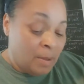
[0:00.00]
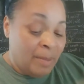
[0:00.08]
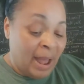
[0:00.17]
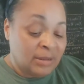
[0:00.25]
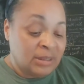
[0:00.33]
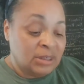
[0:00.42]

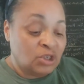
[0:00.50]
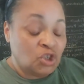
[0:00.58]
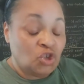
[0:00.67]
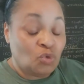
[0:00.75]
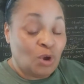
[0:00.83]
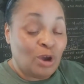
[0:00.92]
about this
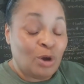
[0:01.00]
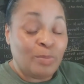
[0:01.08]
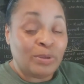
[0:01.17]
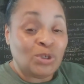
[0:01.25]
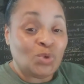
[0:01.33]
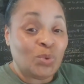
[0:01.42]
struggle
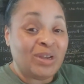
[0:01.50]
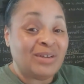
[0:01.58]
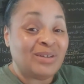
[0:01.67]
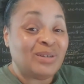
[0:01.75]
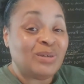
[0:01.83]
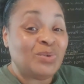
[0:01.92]

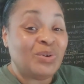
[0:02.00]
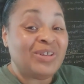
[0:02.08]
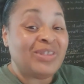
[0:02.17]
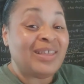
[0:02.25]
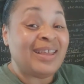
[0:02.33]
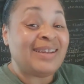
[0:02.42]
between the
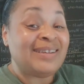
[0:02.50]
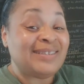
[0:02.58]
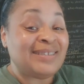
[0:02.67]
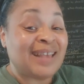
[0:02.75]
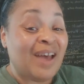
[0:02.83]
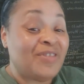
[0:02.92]
north and
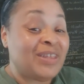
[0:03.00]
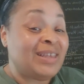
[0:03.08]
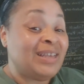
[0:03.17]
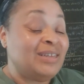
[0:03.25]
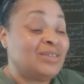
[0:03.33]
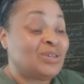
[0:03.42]
the south, the
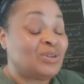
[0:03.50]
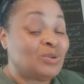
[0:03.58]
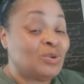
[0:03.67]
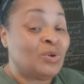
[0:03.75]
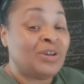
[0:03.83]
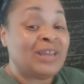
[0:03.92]
kings of the
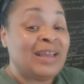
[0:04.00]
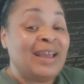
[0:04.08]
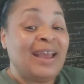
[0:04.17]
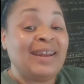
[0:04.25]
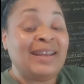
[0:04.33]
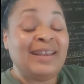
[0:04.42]
north
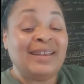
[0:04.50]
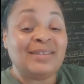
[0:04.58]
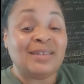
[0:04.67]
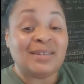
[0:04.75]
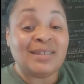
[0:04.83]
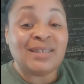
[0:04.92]
and the
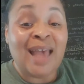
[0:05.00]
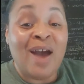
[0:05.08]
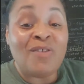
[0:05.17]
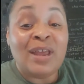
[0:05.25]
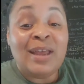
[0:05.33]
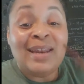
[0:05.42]
kings of the
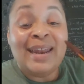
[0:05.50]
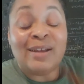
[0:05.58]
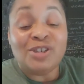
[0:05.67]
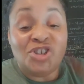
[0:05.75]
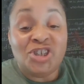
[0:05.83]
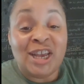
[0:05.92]
south.
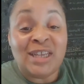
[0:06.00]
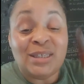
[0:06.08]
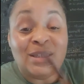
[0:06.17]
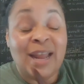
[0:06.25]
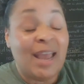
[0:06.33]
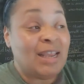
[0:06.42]
Now,
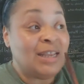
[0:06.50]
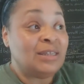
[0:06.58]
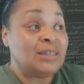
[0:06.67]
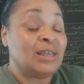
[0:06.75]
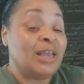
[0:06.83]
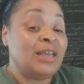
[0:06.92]
just now,
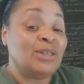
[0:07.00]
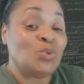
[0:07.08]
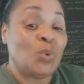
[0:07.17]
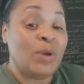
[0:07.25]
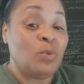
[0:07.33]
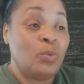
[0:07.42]
here's
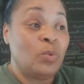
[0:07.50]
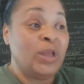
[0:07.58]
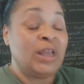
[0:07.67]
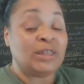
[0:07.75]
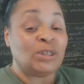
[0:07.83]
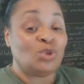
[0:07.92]
here's where
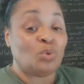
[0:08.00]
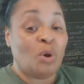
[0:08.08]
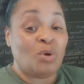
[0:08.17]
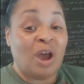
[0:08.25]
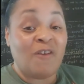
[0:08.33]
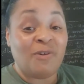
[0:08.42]
it gets
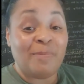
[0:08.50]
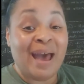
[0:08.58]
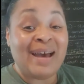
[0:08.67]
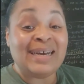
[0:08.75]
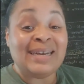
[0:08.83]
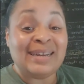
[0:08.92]
thrown off
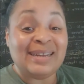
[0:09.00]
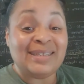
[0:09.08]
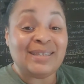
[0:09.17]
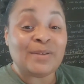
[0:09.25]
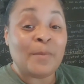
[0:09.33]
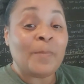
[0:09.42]
about
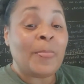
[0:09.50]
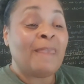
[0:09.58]
us.